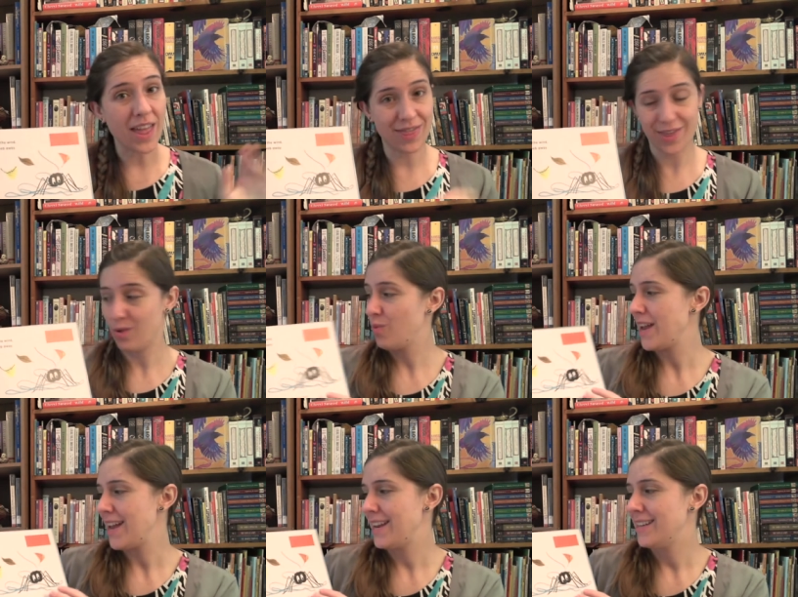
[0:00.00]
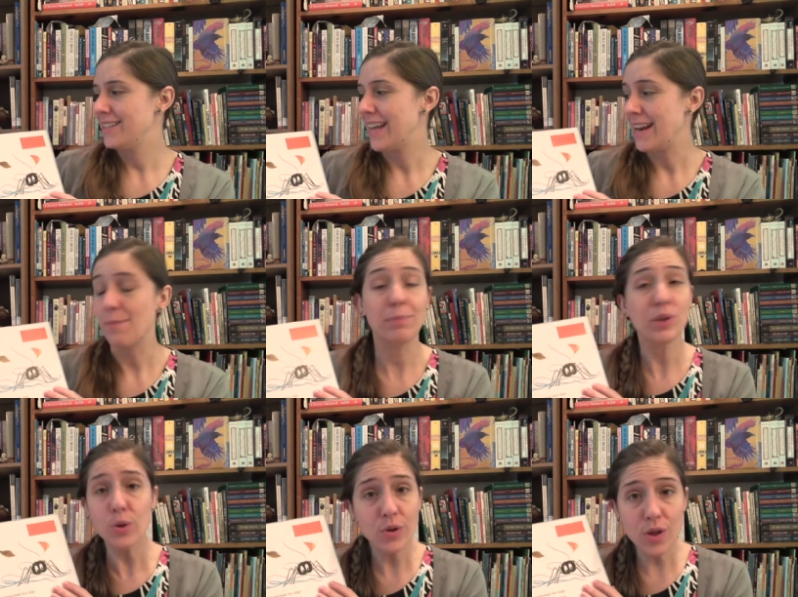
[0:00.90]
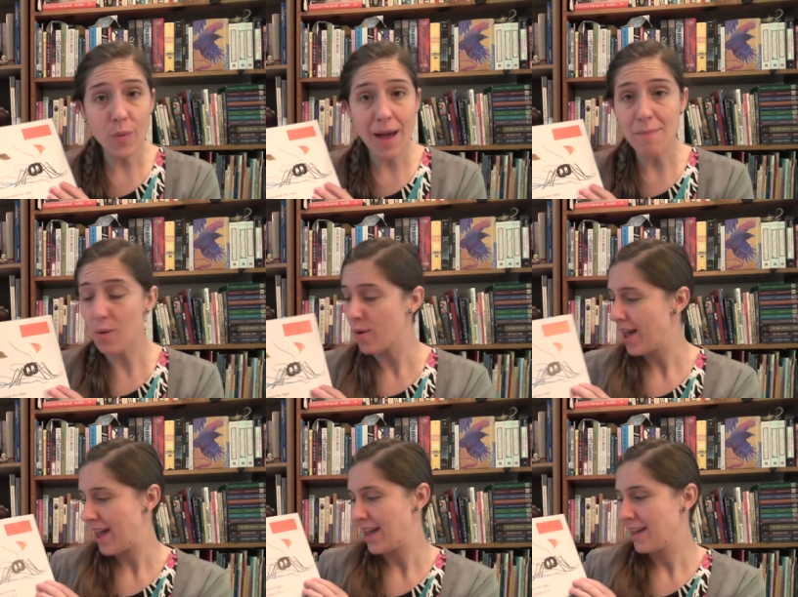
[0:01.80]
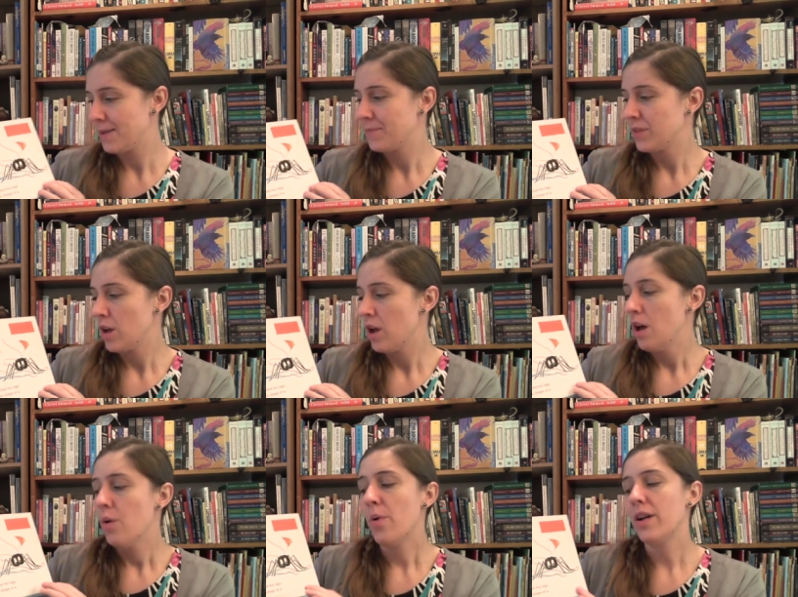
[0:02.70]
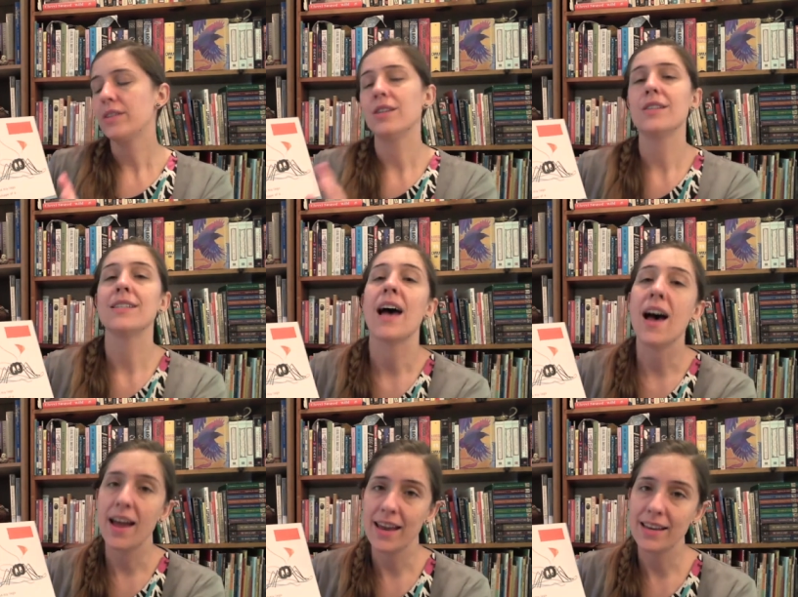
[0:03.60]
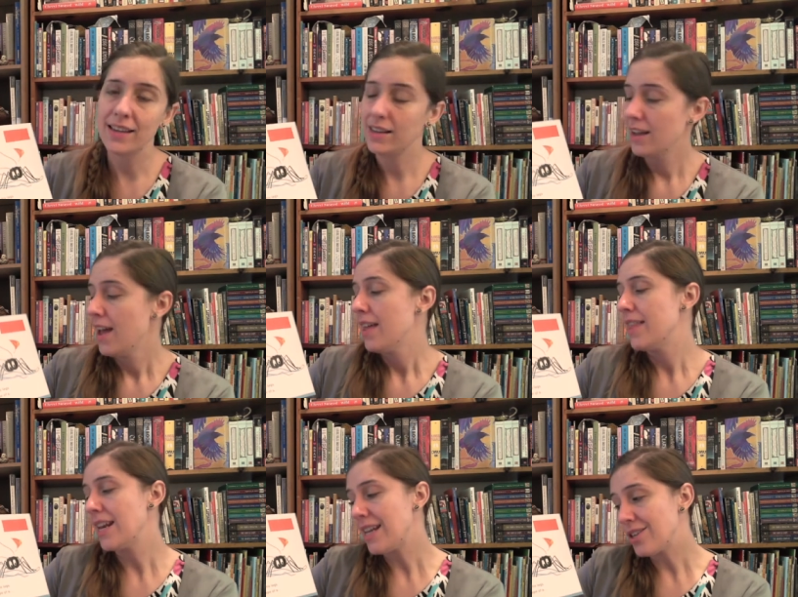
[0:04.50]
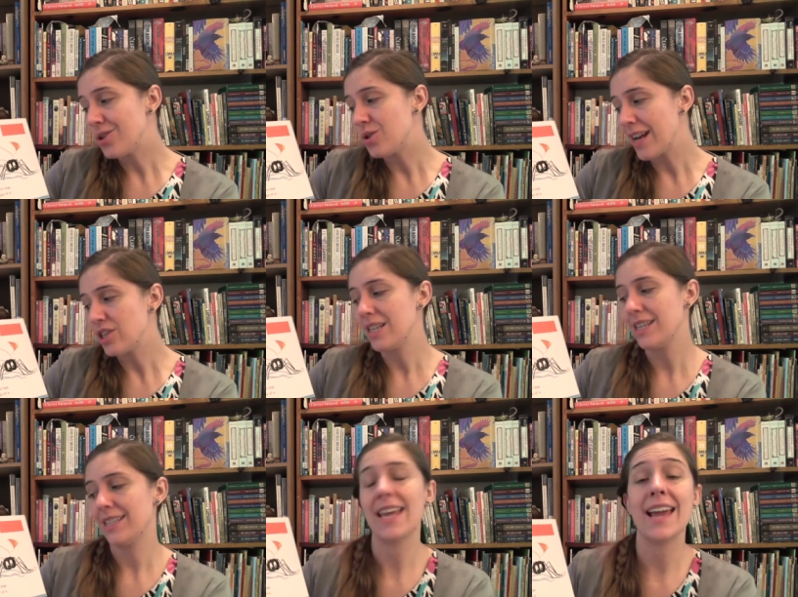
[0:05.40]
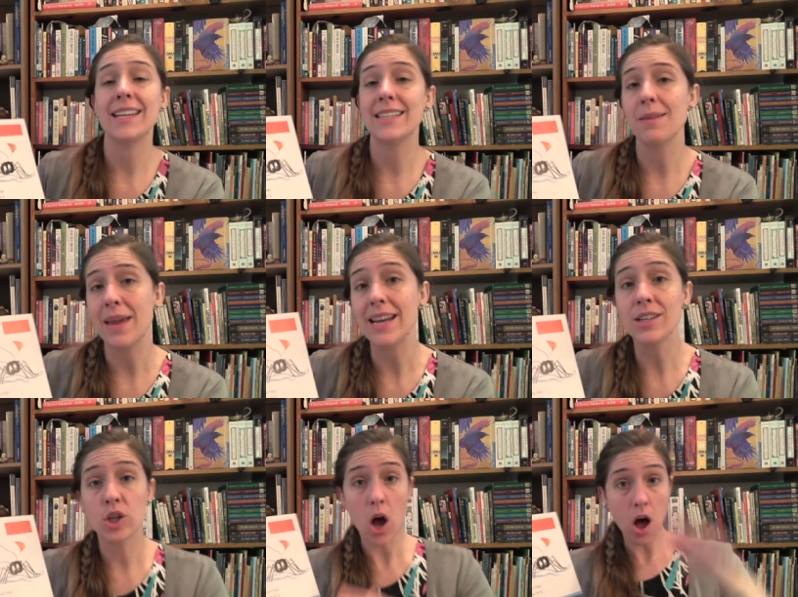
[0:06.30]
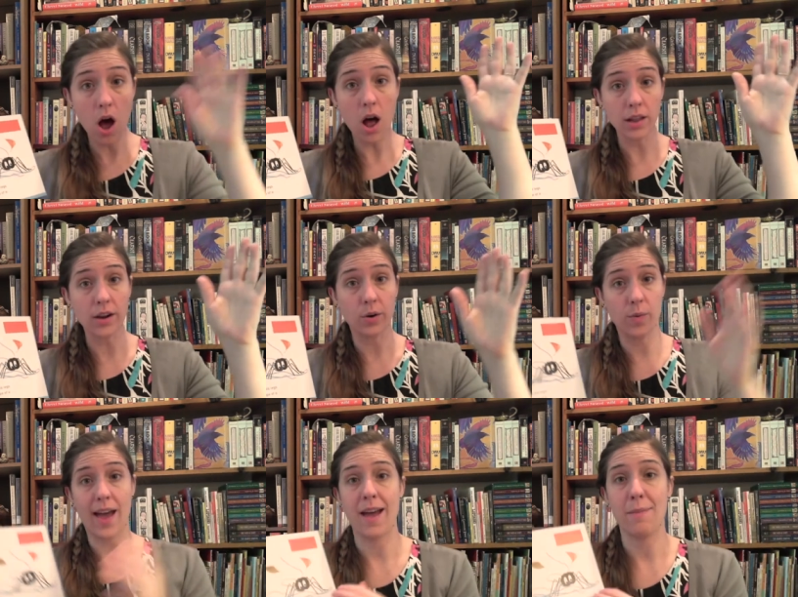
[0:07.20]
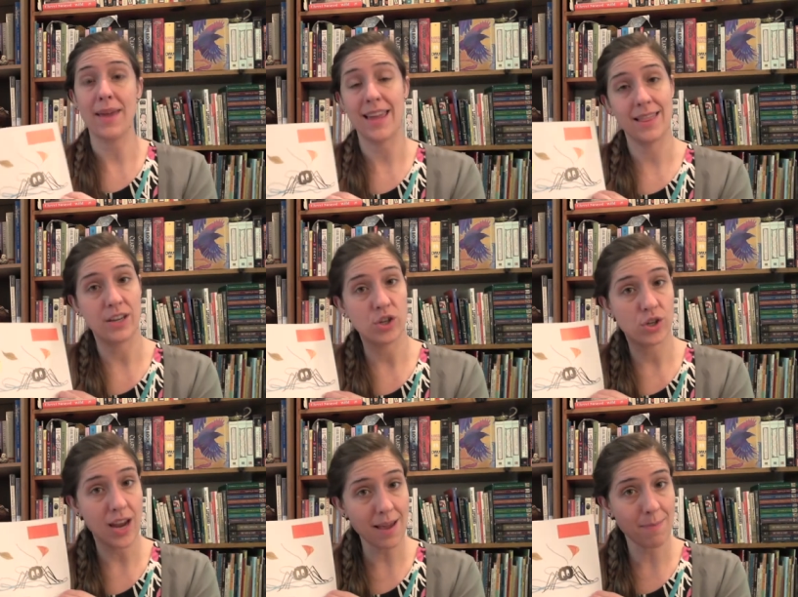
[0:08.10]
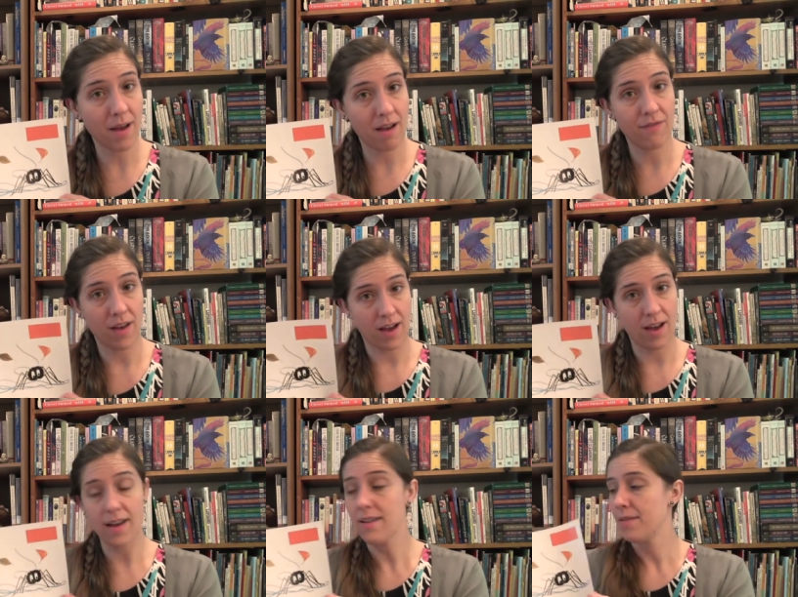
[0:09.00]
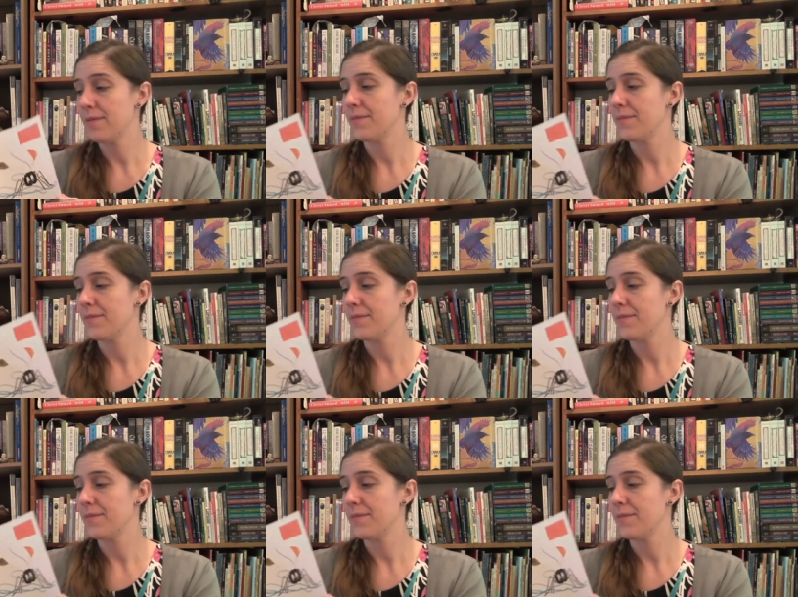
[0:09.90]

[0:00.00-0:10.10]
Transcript: went the wind, and it blew the web away. Walter sighed. Then he stretched his legs and made a taller web in the shape of a